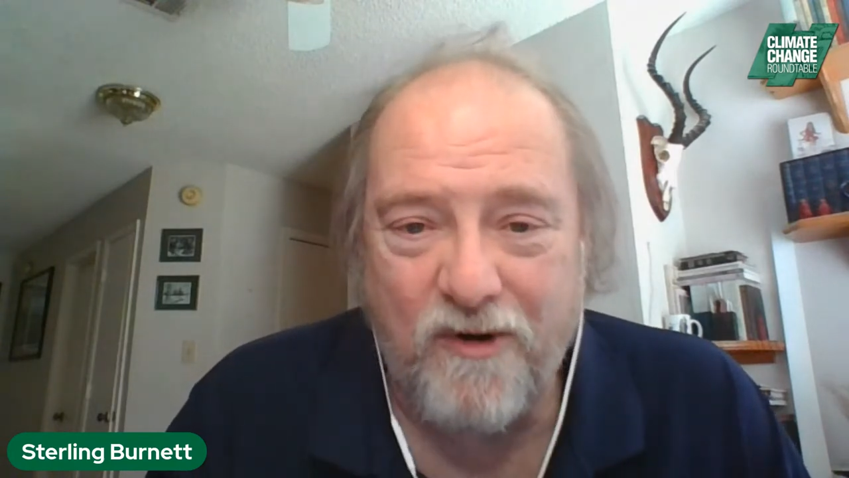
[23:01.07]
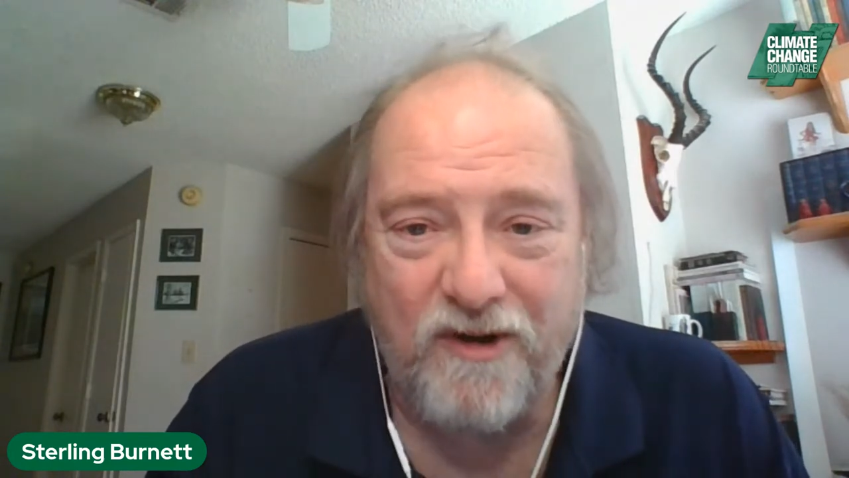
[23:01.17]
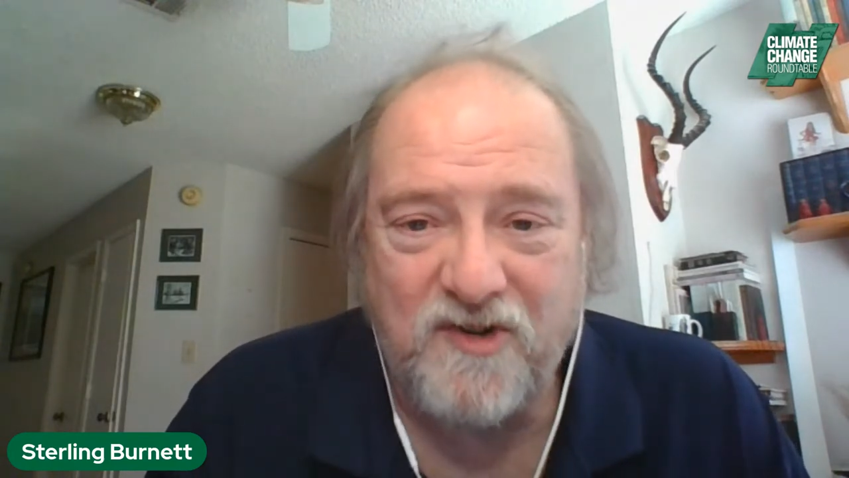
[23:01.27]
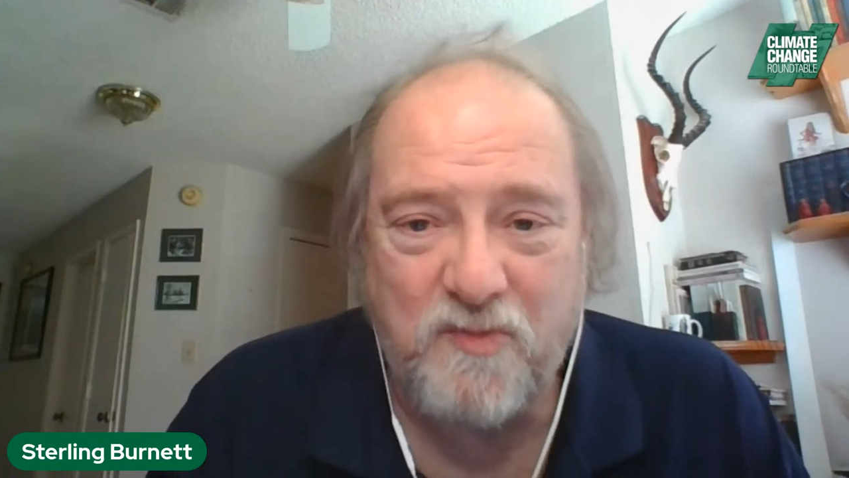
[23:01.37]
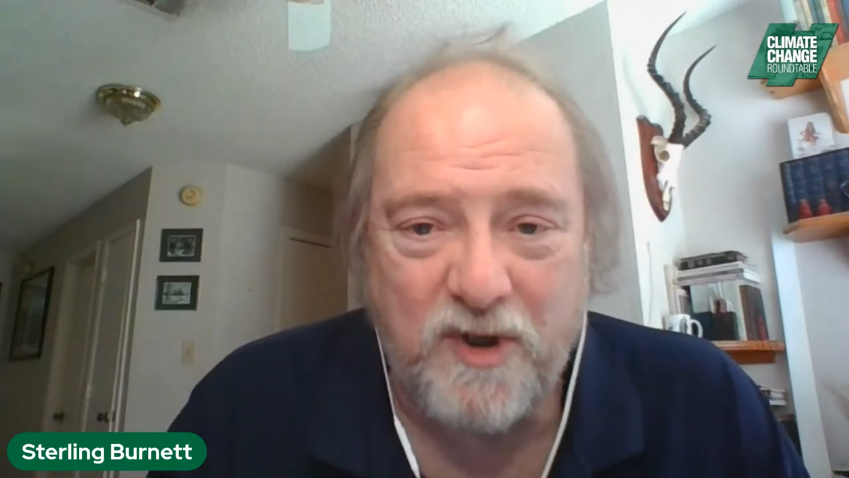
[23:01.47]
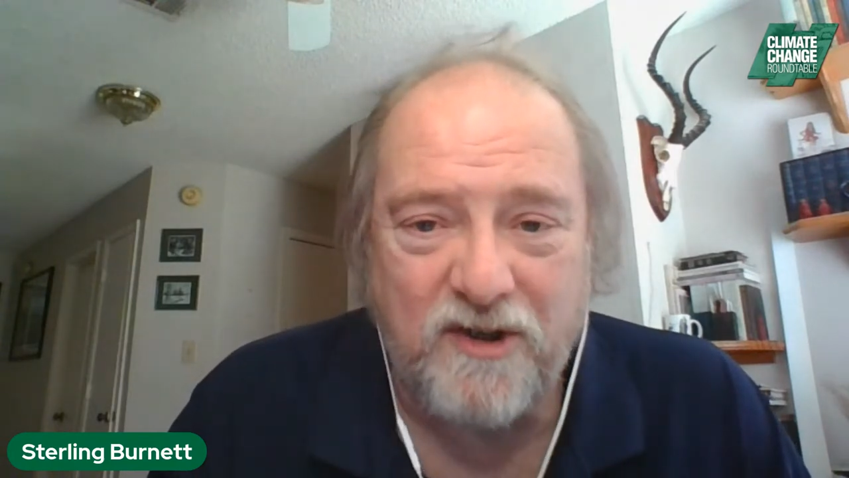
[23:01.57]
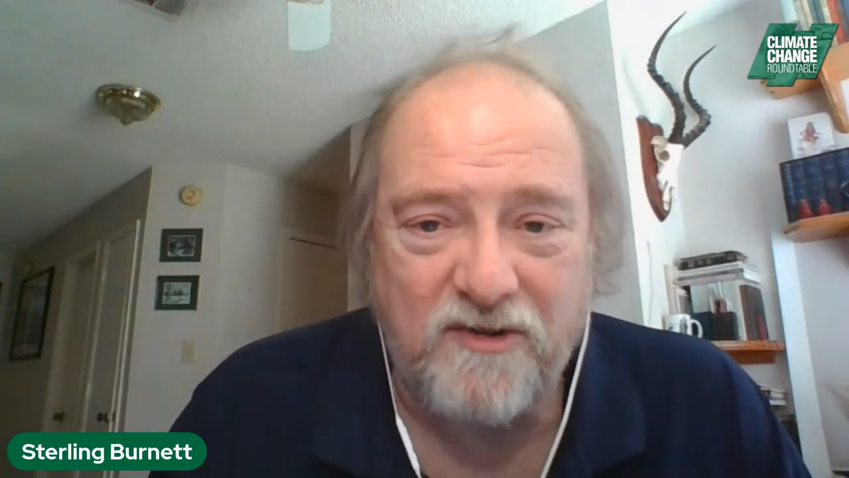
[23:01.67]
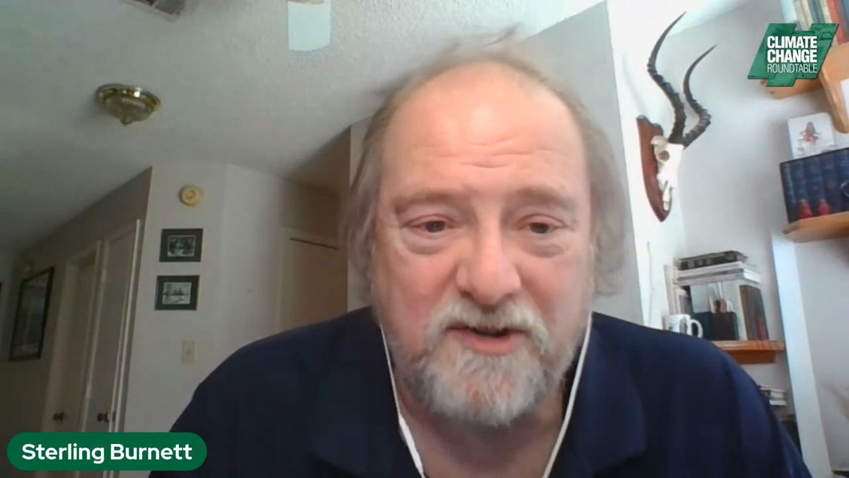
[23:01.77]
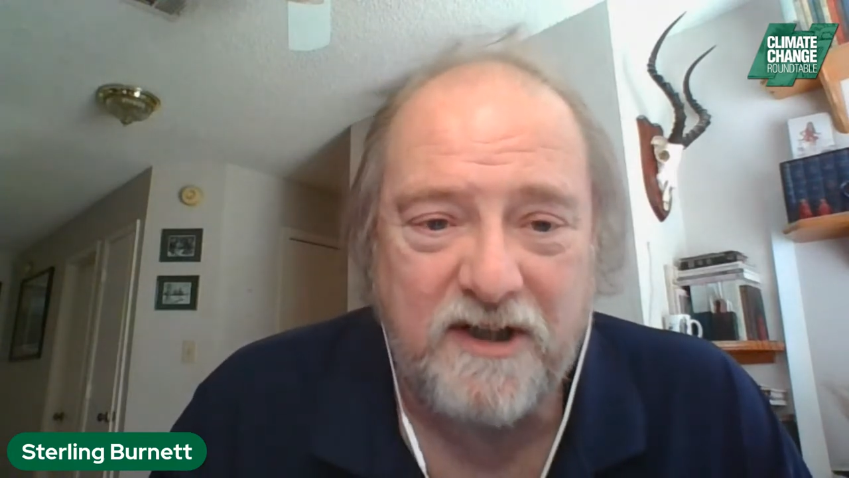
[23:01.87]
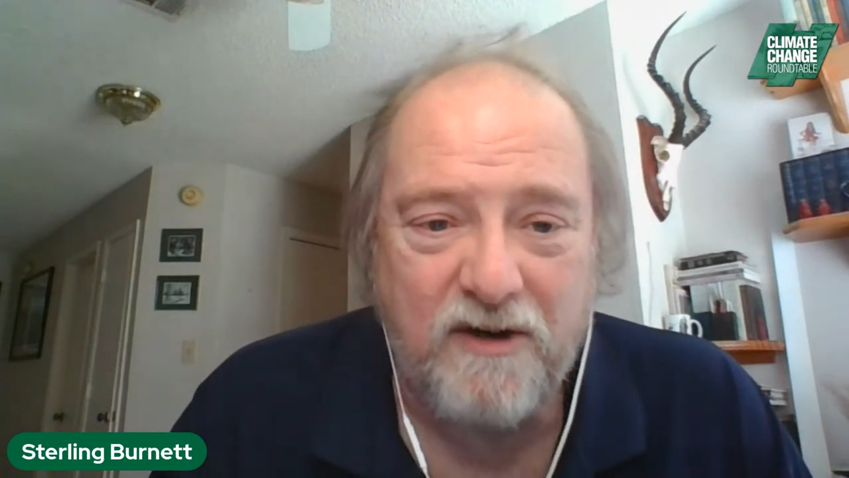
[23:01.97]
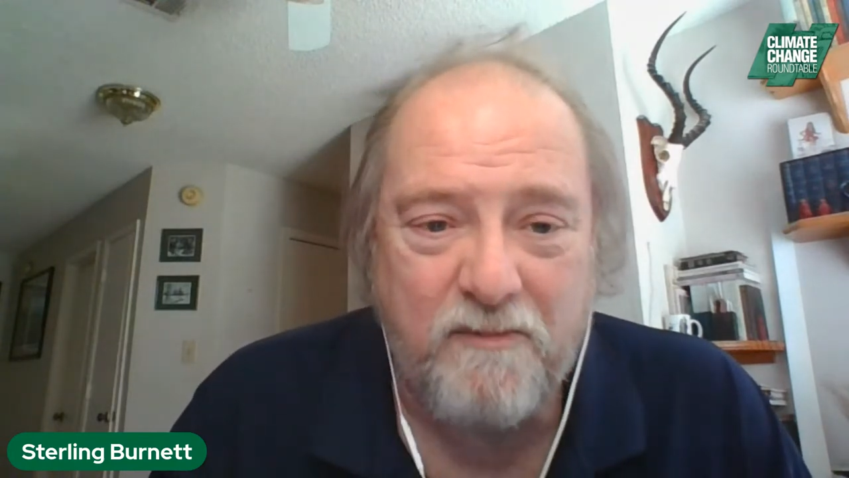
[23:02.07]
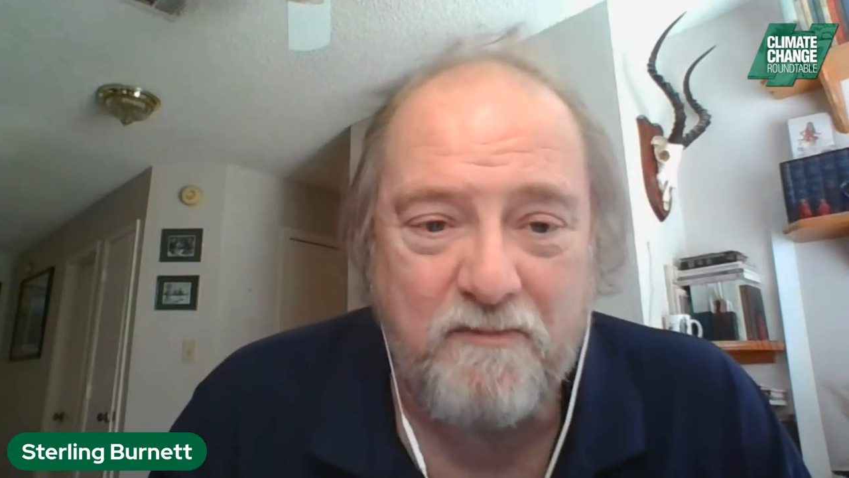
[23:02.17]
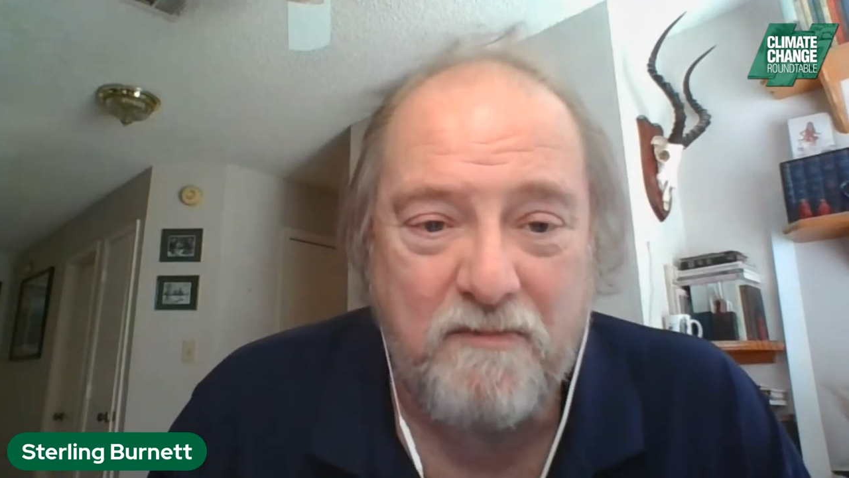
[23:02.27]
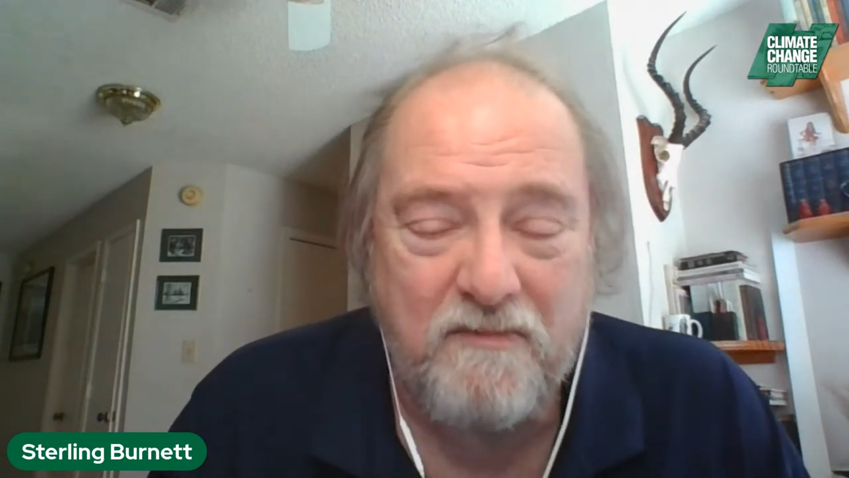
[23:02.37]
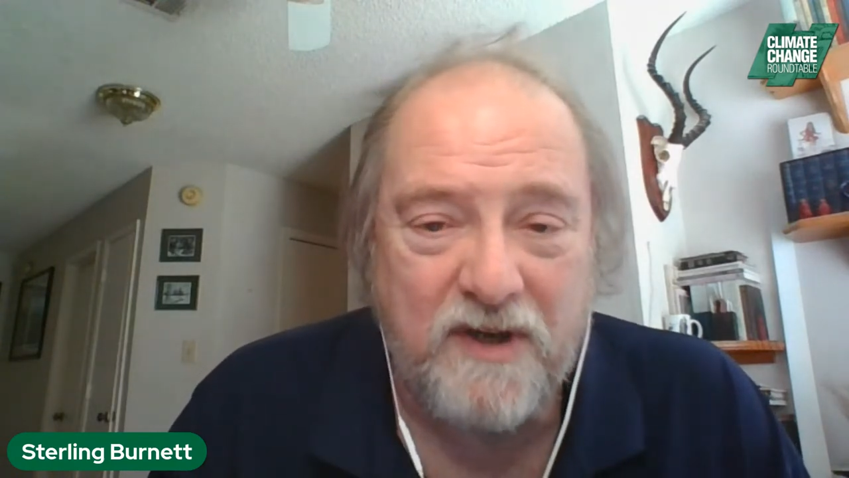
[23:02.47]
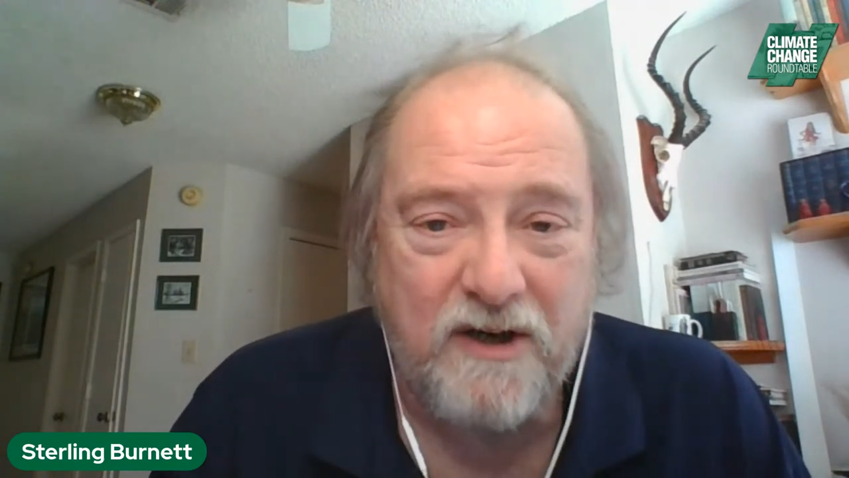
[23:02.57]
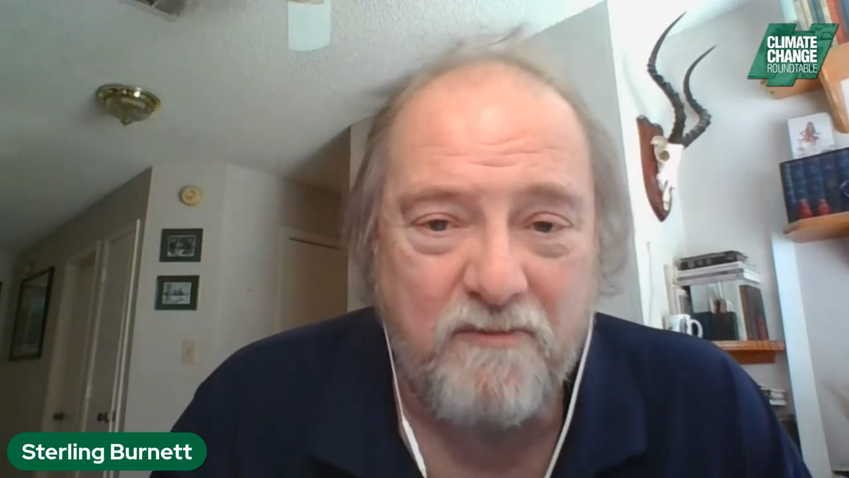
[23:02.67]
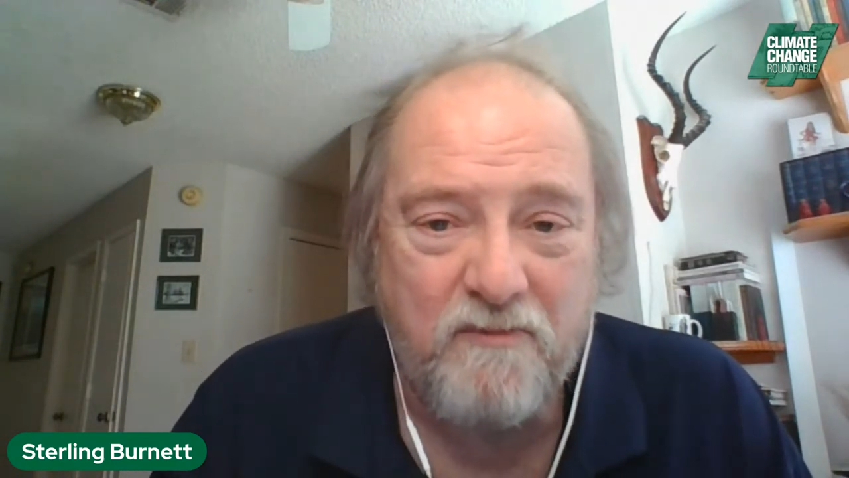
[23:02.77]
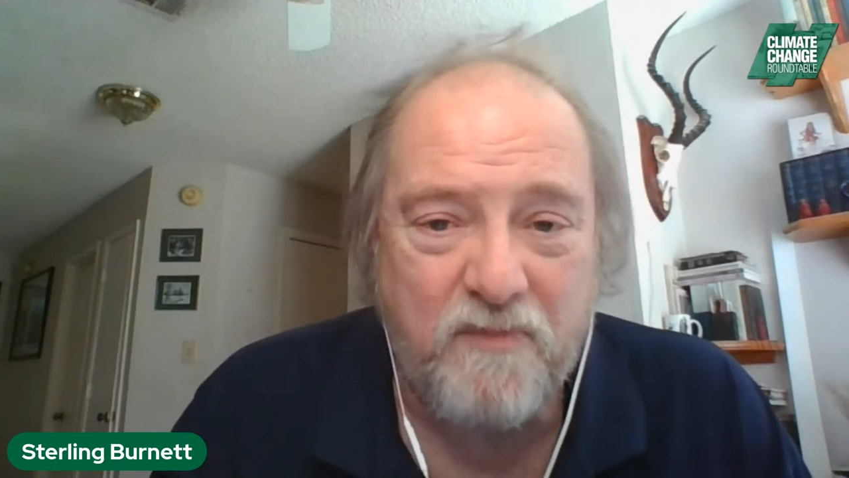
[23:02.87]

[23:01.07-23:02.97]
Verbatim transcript: oil spills, you know, you know